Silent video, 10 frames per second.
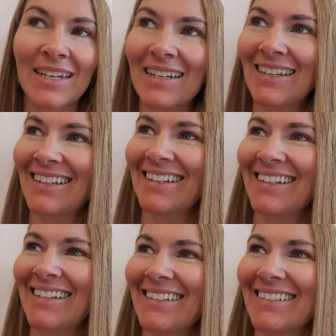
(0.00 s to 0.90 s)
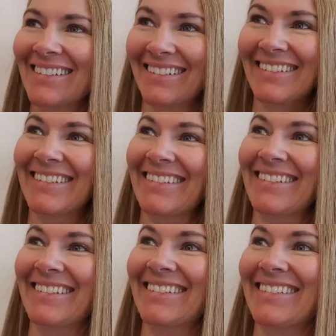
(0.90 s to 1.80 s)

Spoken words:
[no speech]